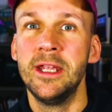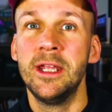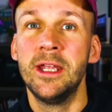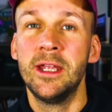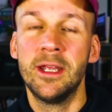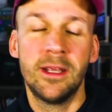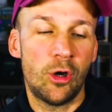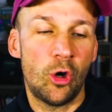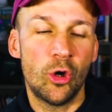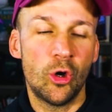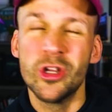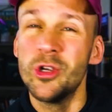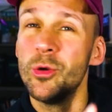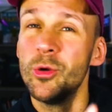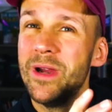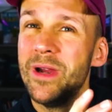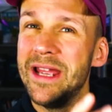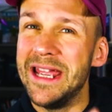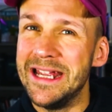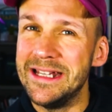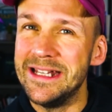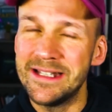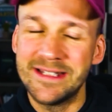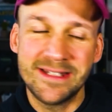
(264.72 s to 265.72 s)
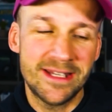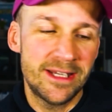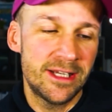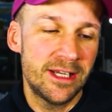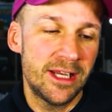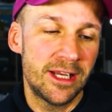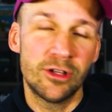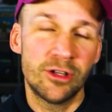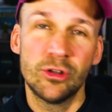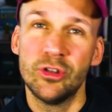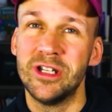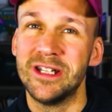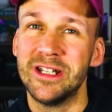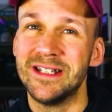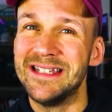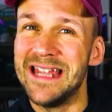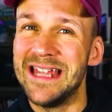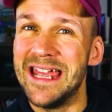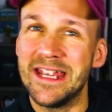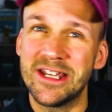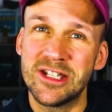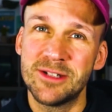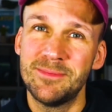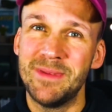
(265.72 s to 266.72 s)
audio editing, including
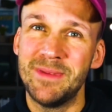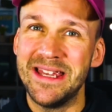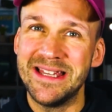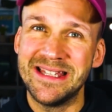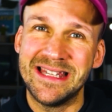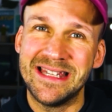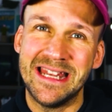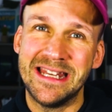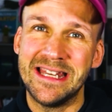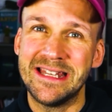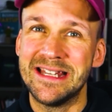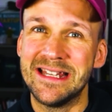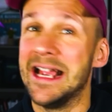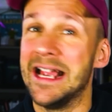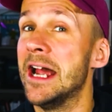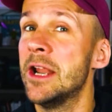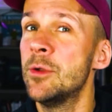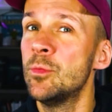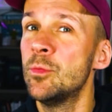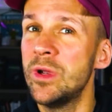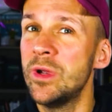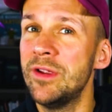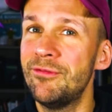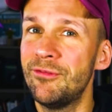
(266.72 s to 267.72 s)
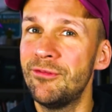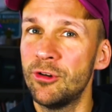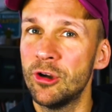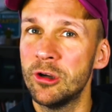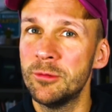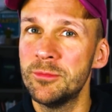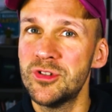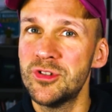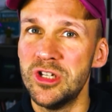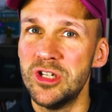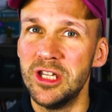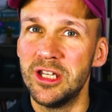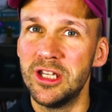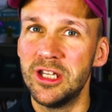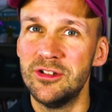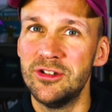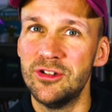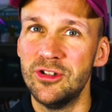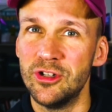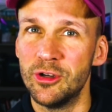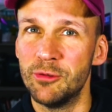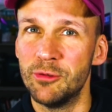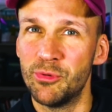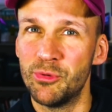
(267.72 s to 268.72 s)
text-based editing and waveform, so you can do
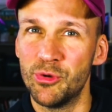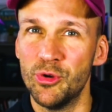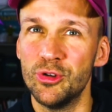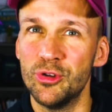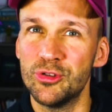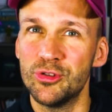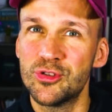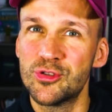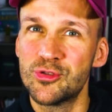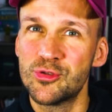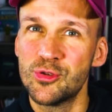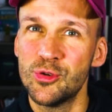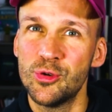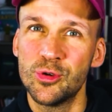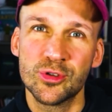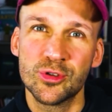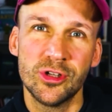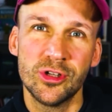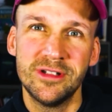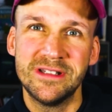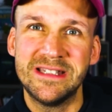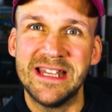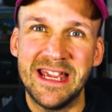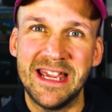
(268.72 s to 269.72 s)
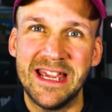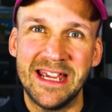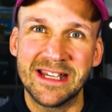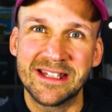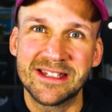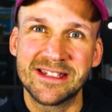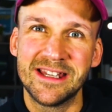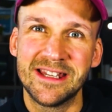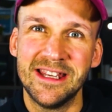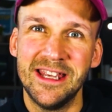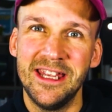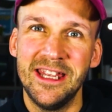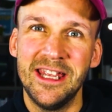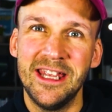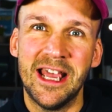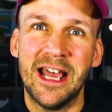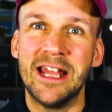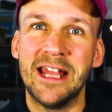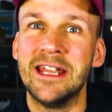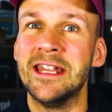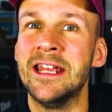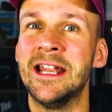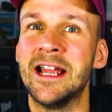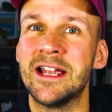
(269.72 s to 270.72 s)
your broad strokes on text and
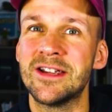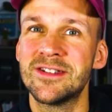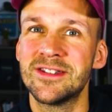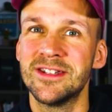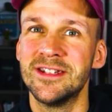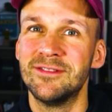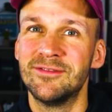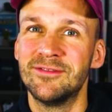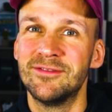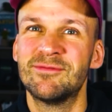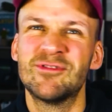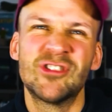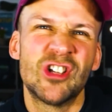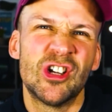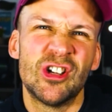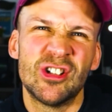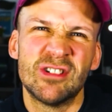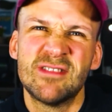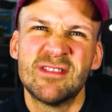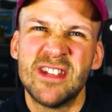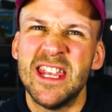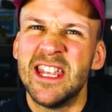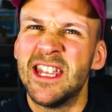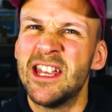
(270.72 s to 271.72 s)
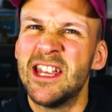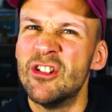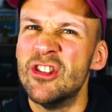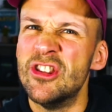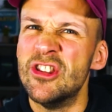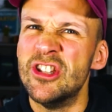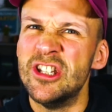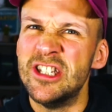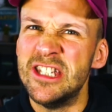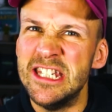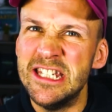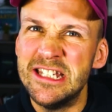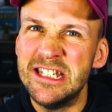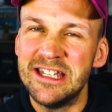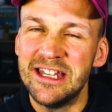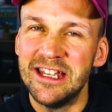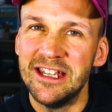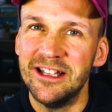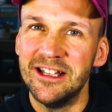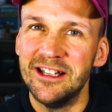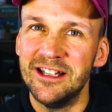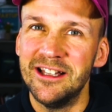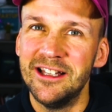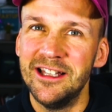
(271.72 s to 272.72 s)
then actually take care of the
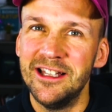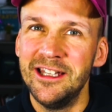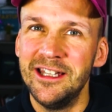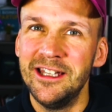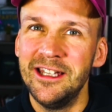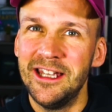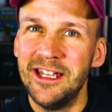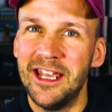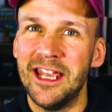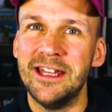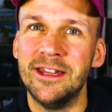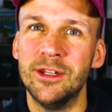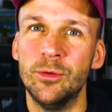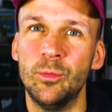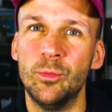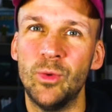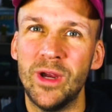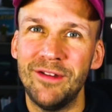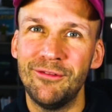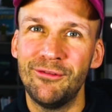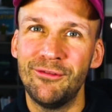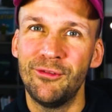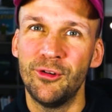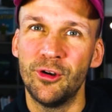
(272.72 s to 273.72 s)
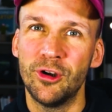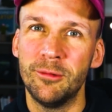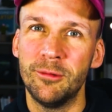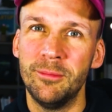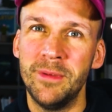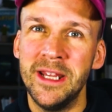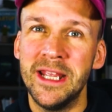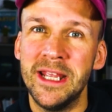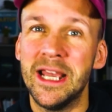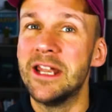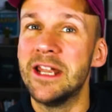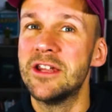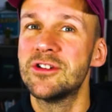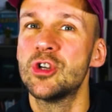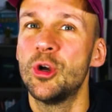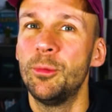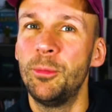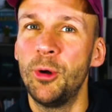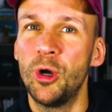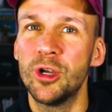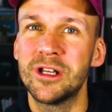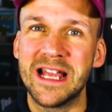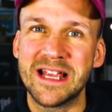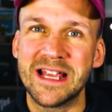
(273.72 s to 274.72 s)
detail in the waveform. And it's got
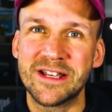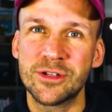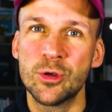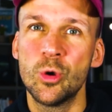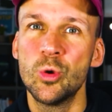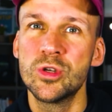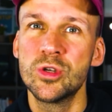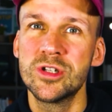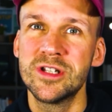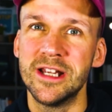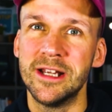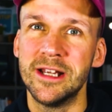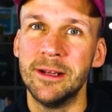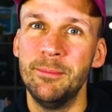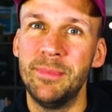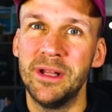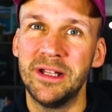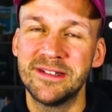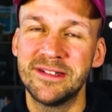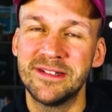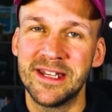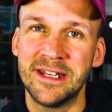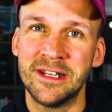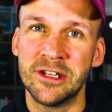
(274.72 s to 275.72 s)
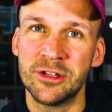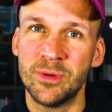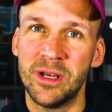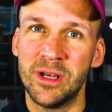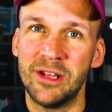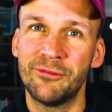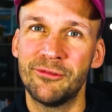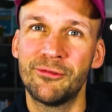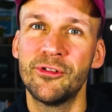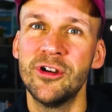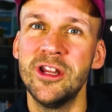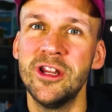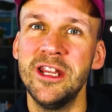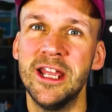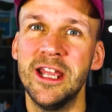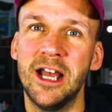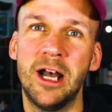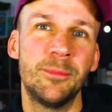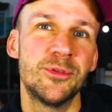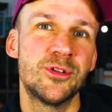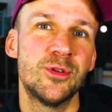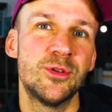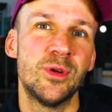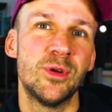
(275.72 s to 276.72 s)
podcast hosting built in as well, free
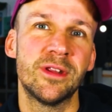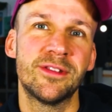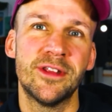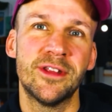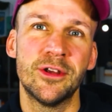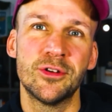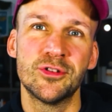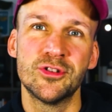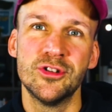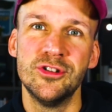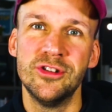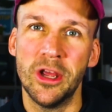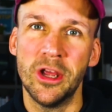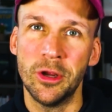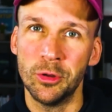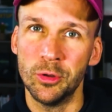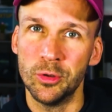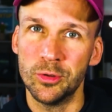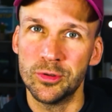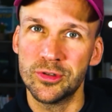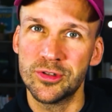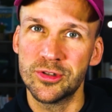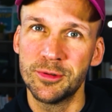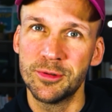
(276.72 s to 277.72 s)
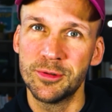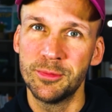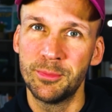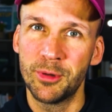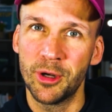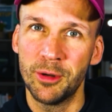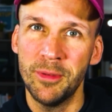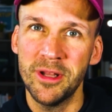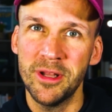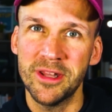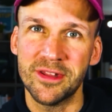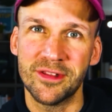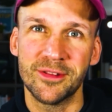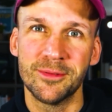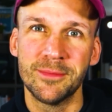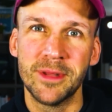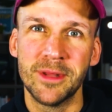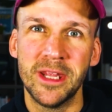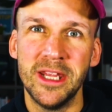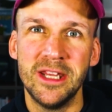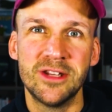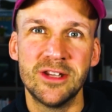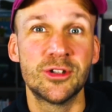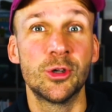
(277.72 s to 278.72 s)
up to 1,000 downloads per month.
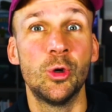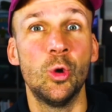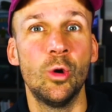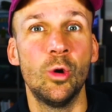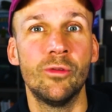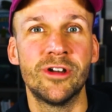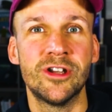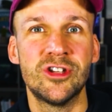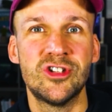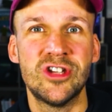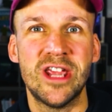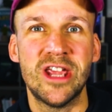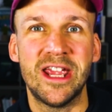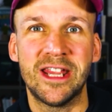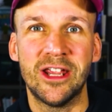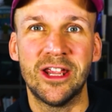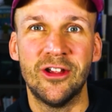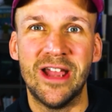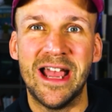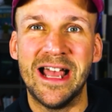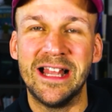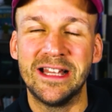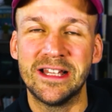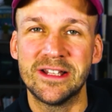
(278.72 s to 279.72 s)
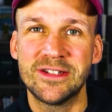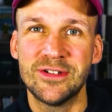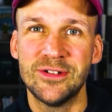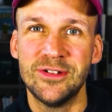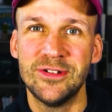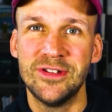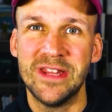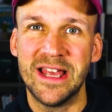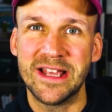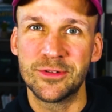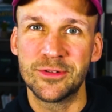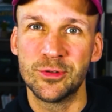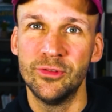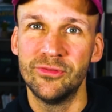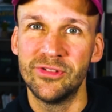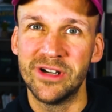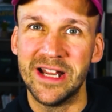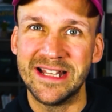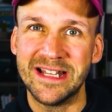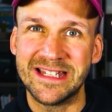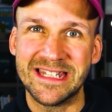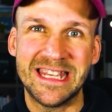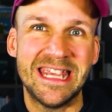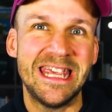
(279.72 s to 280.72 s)
So go over and check out Alitu. That's over
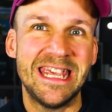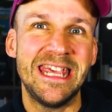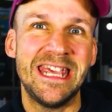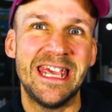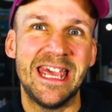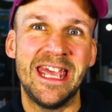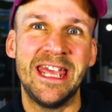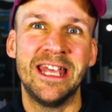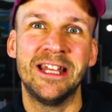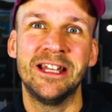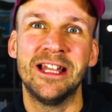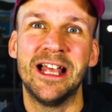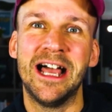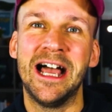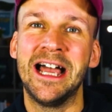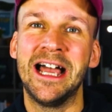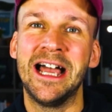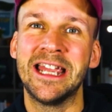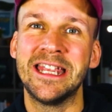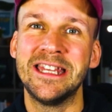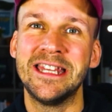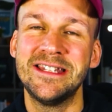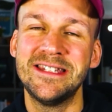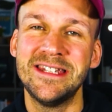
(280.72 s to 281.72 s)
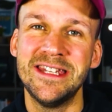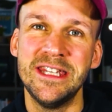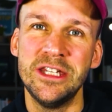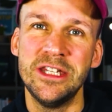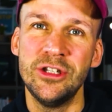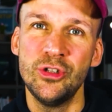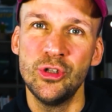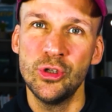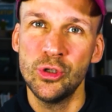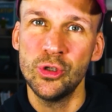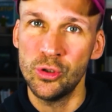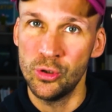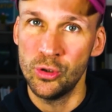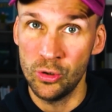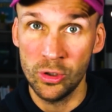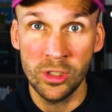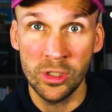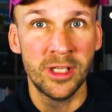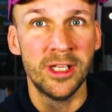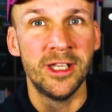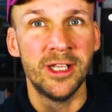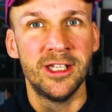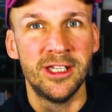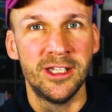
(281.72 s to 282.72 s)
at alitu.com,
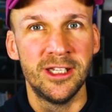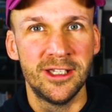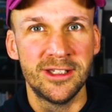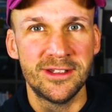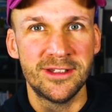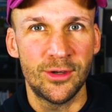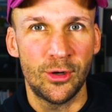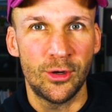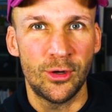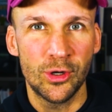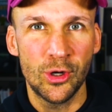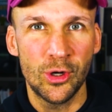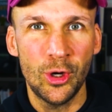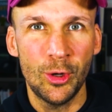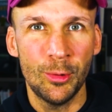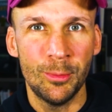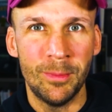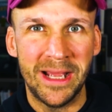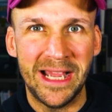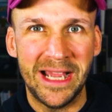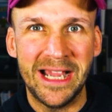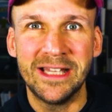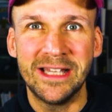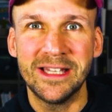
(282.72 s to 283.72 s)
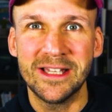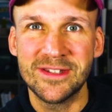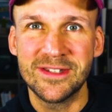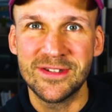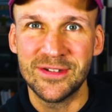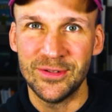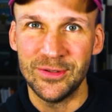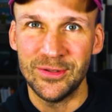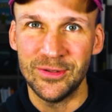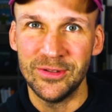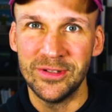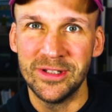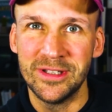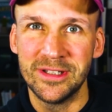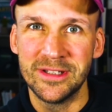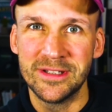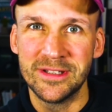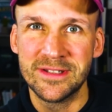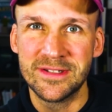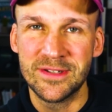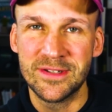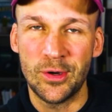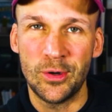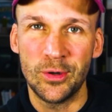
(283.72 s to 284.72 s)

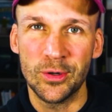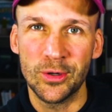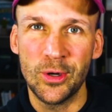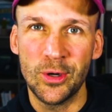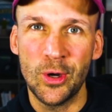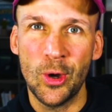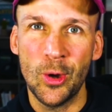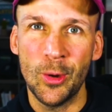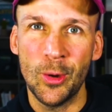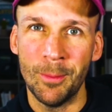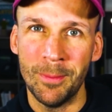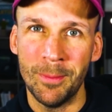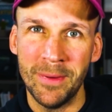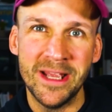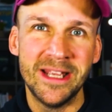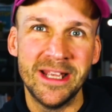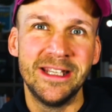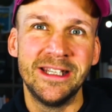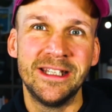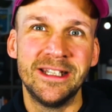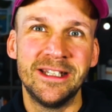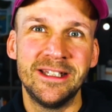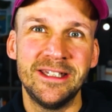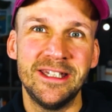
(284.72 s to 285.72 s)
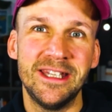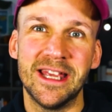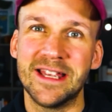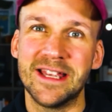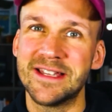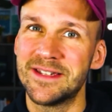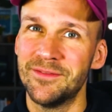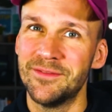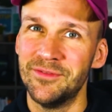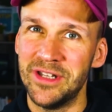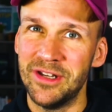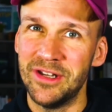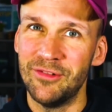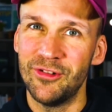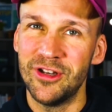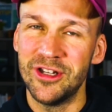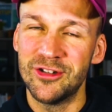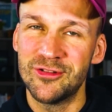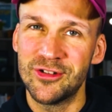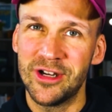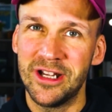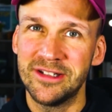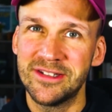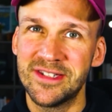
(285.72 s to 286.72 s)
alitu.com. You get a 7-day free
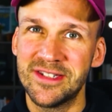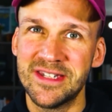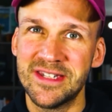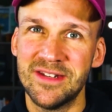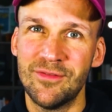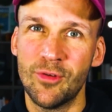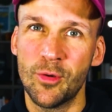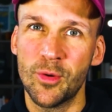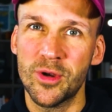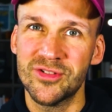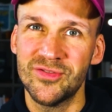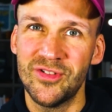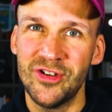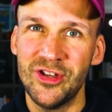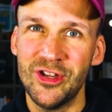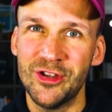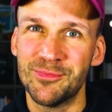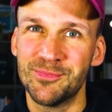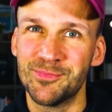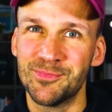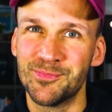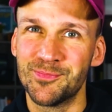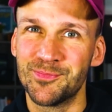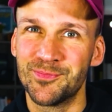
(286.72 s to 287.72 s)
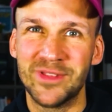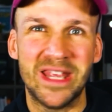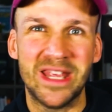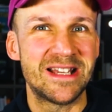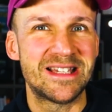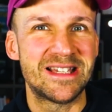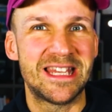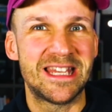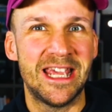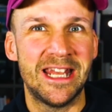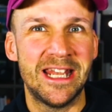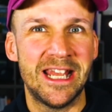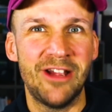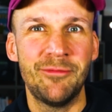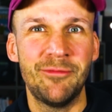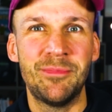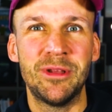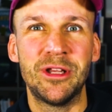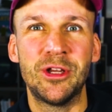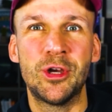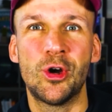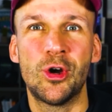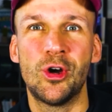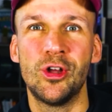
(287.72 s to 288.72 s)
trial to see if it works for you. Thanks again. I've been
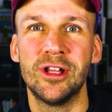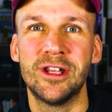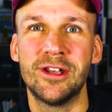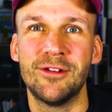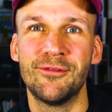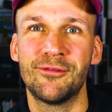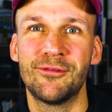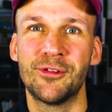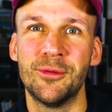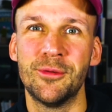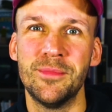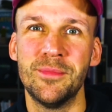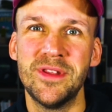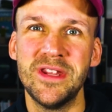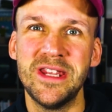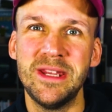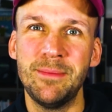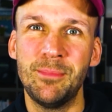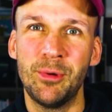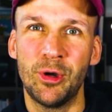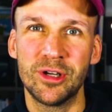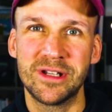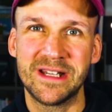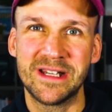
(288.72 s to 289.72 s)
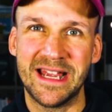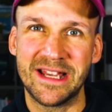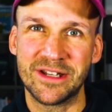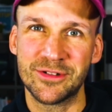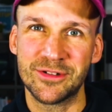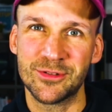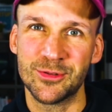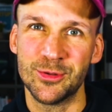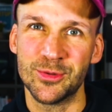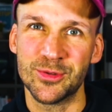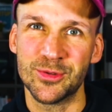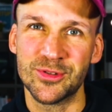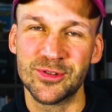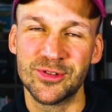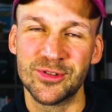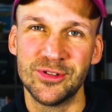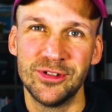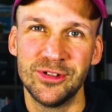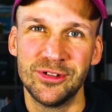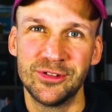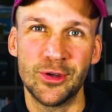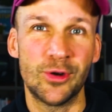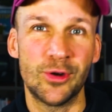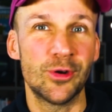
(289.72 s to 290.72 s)
Colin from
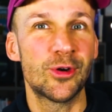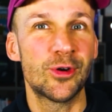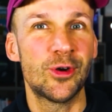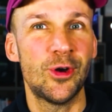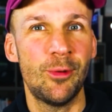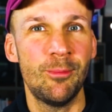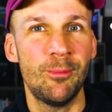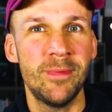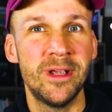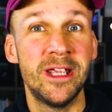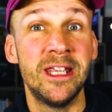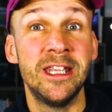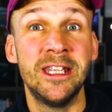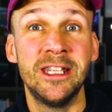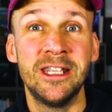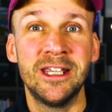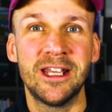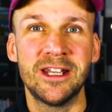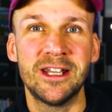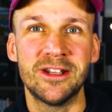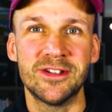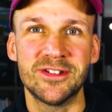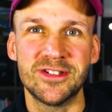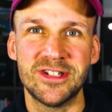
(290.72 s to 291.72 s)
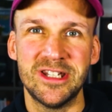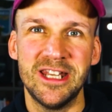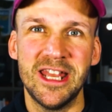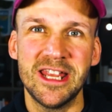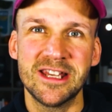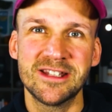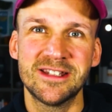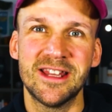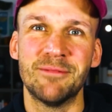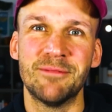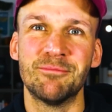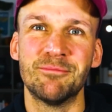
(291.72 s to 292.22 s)
thepodcasthost.com, and I'll see you next time.